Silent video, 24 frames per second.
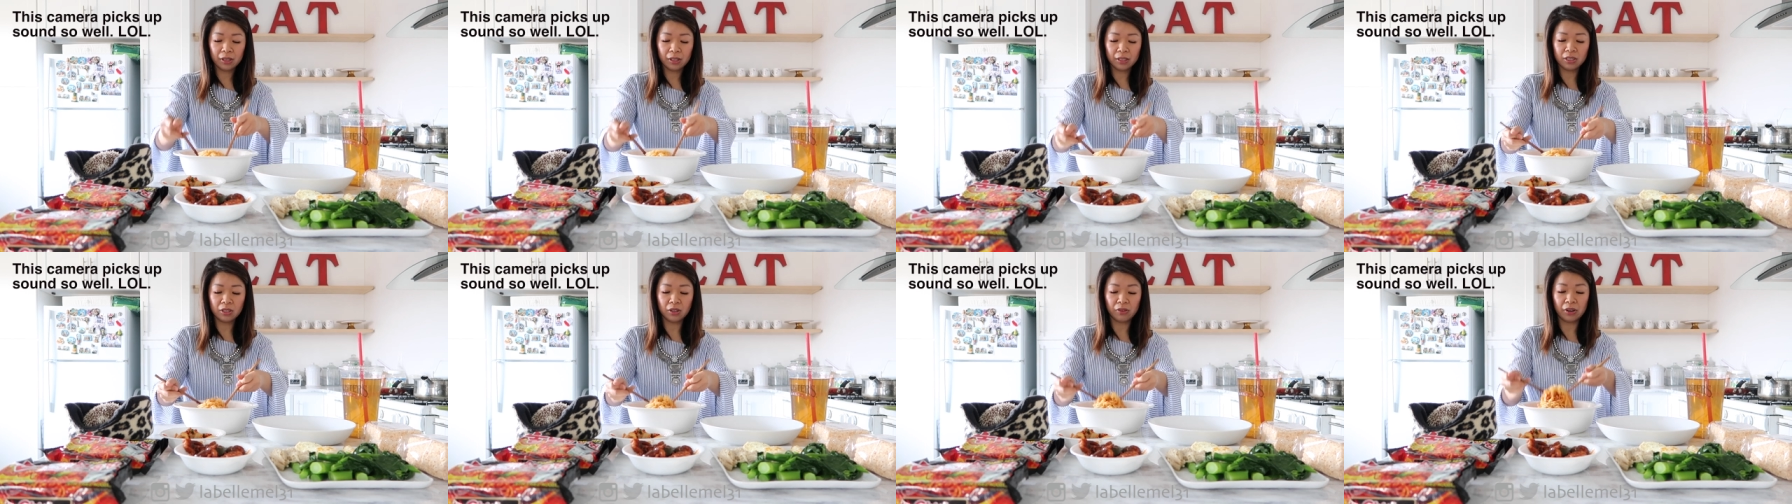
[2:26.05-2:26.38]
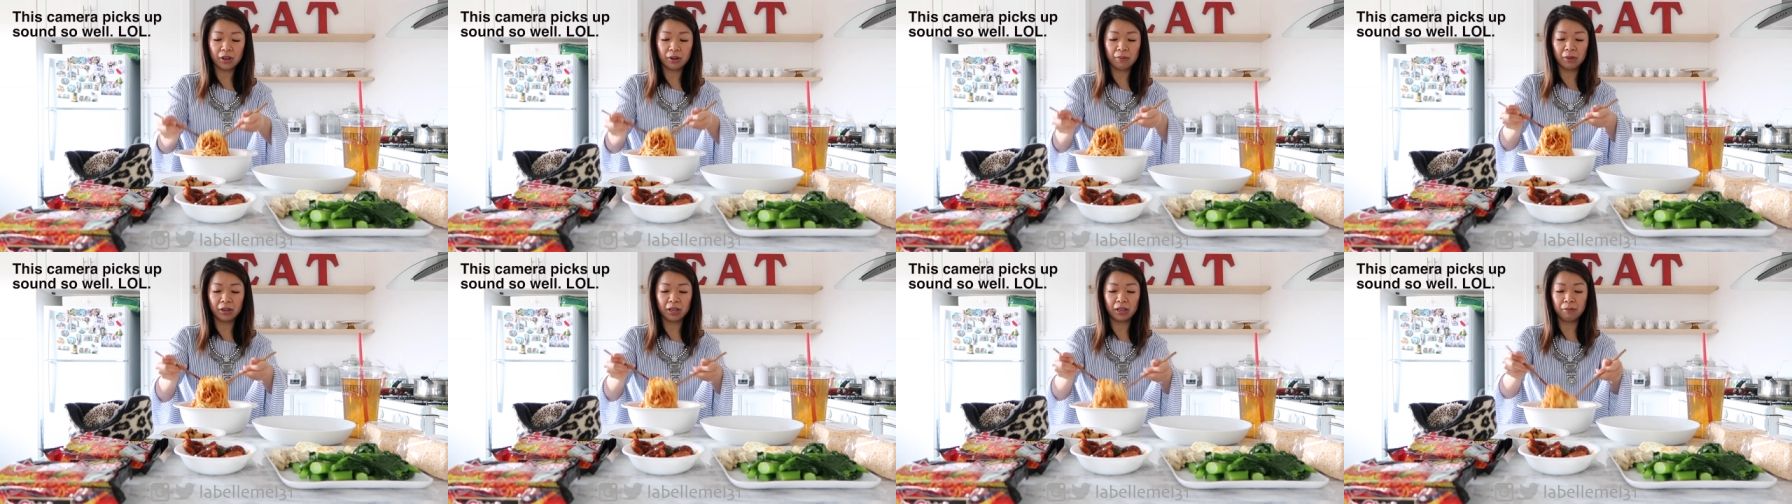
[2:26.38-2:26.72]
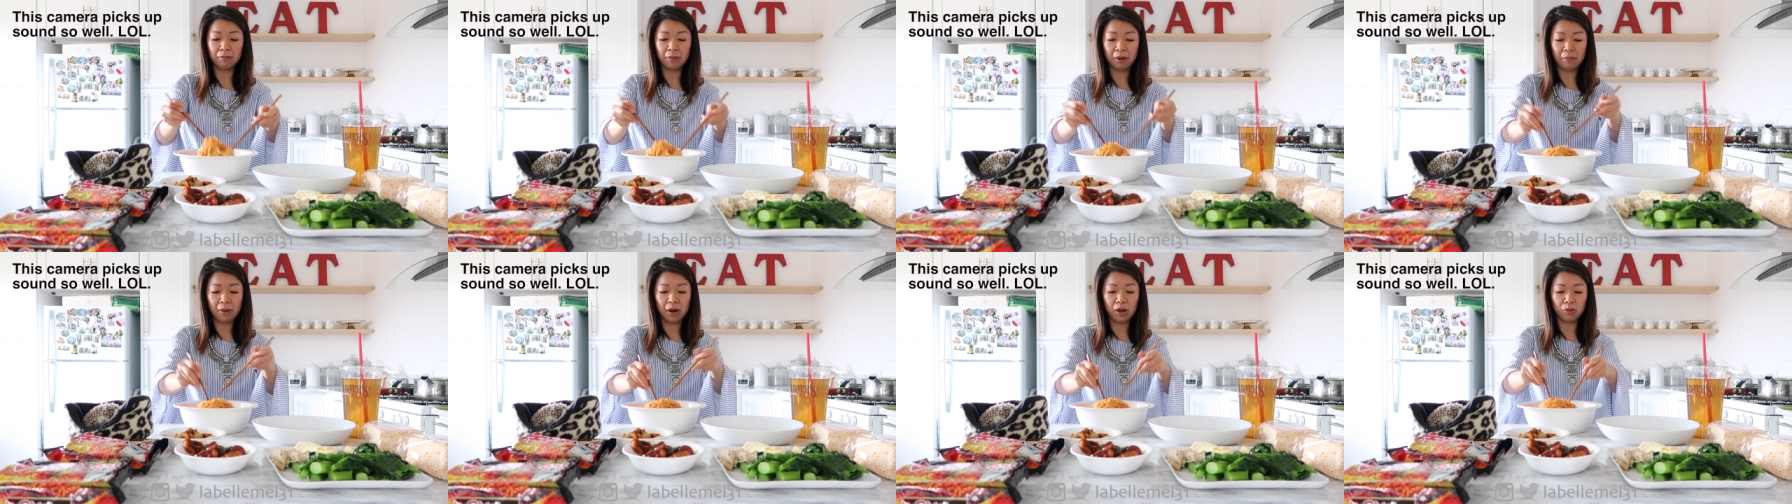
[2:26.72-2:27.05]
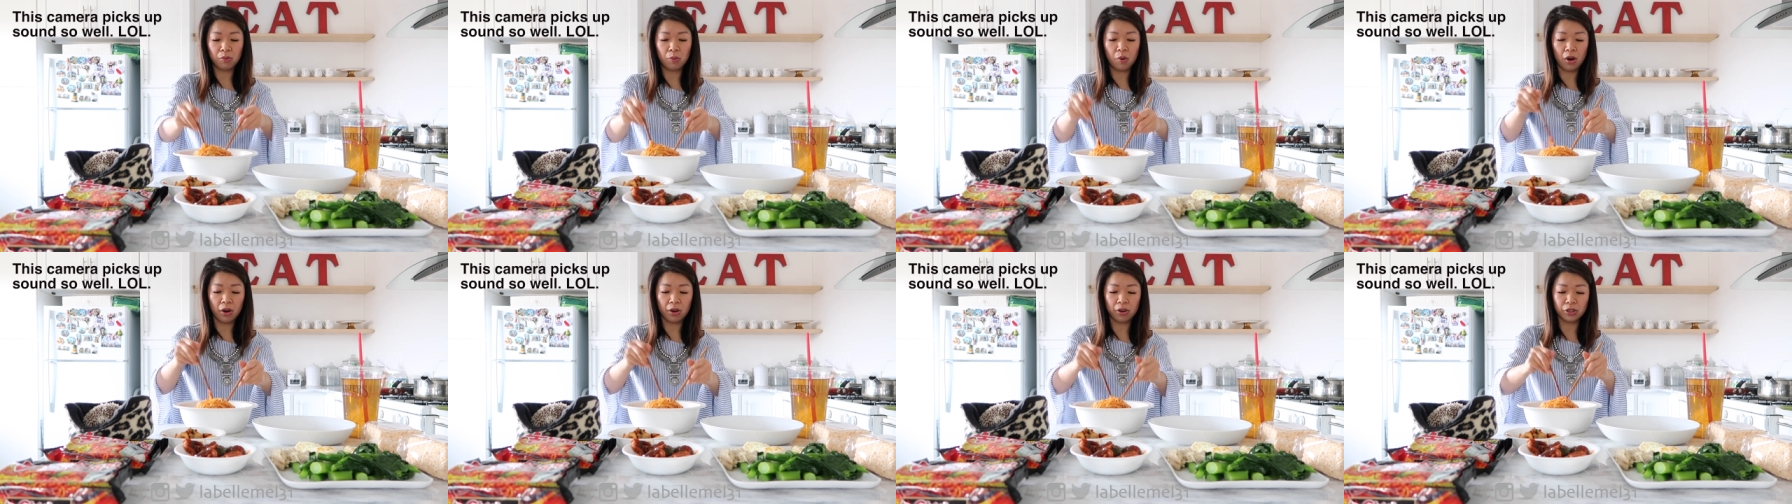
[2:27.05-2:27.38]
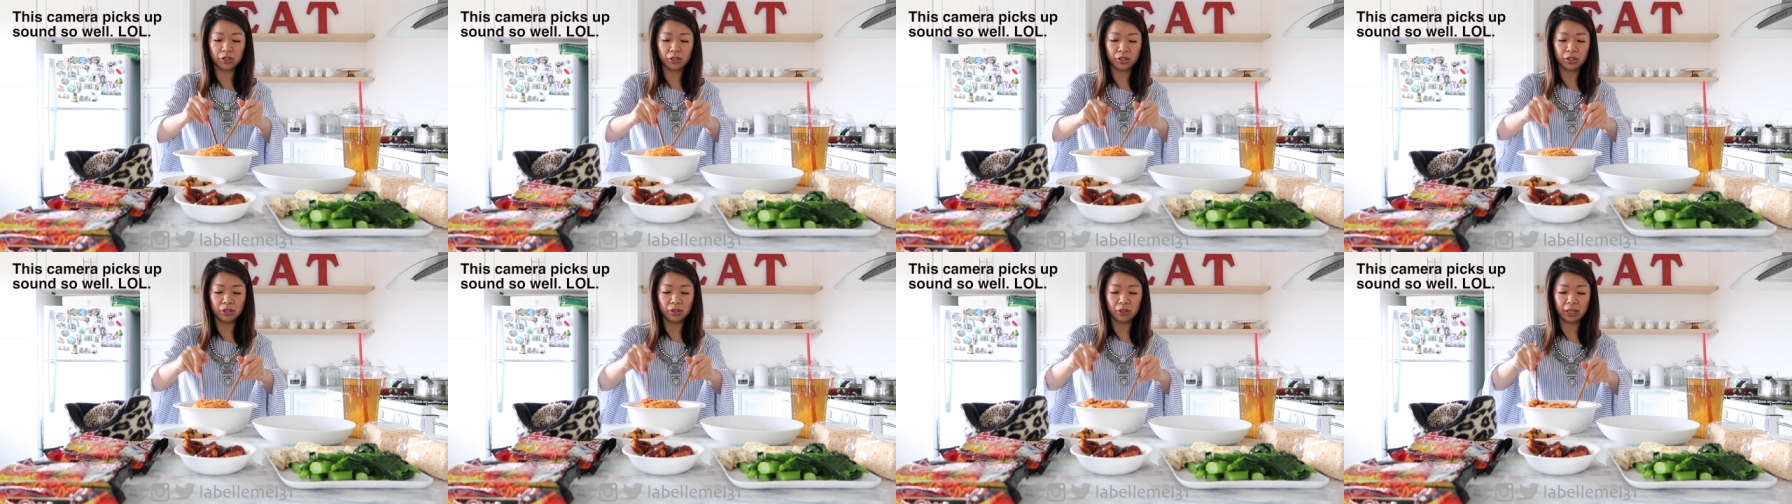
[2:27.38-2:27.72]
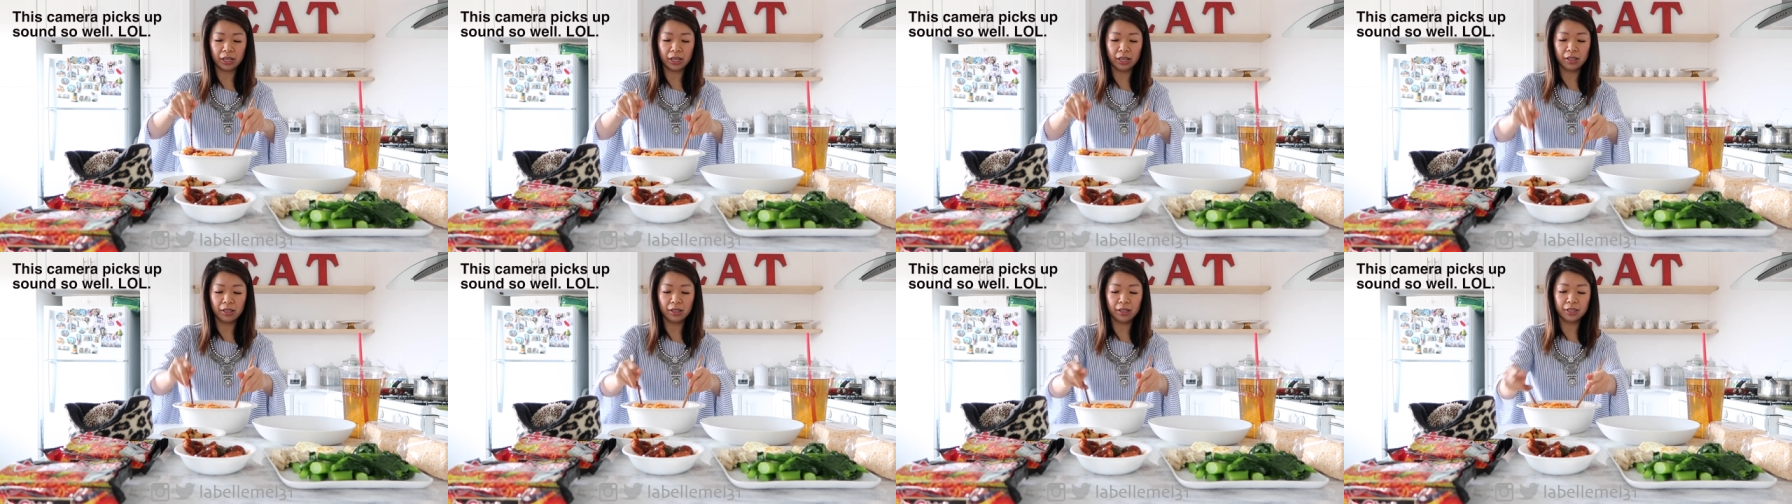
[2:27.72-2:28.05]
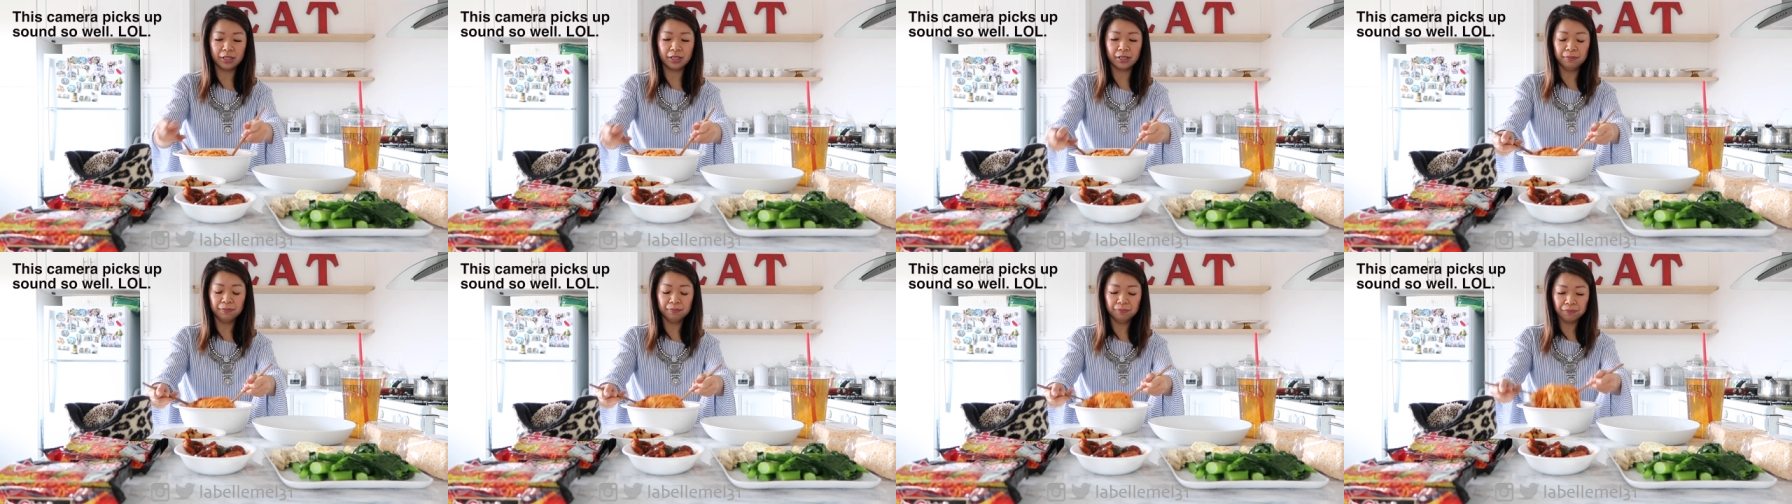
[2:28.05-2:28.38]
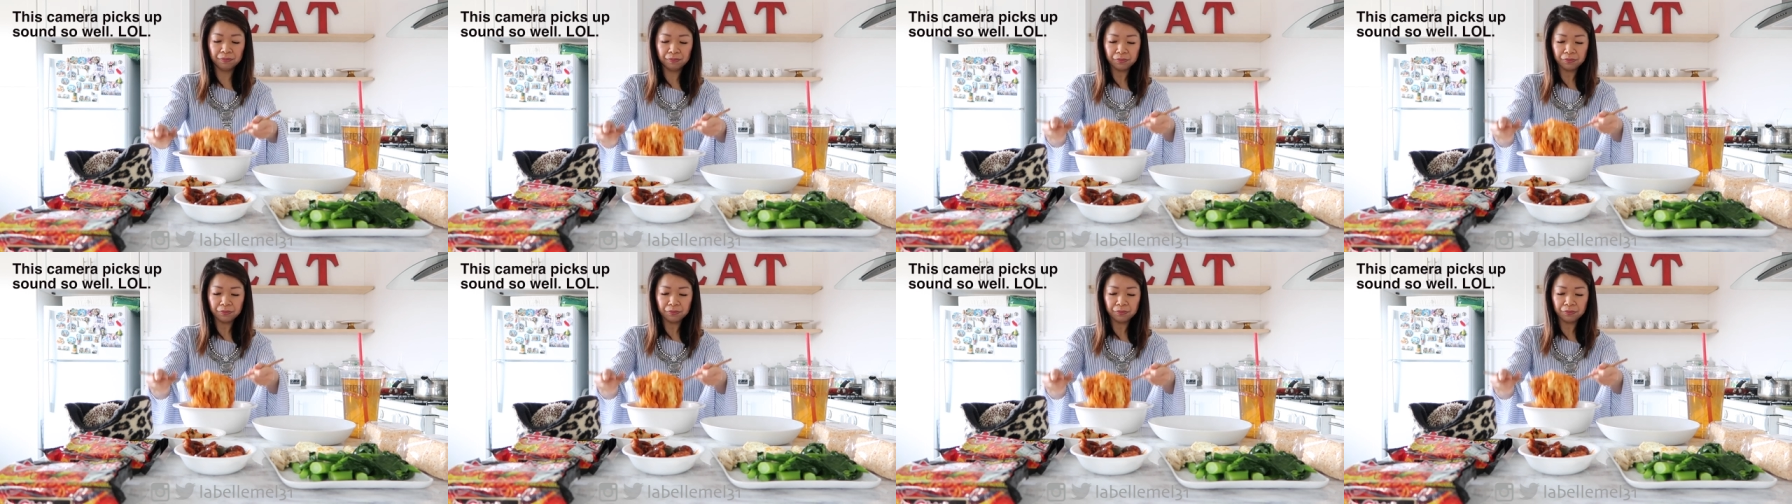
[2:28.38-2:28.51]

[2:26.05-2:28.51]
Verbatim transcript: It's already making my mouth water just looking at this.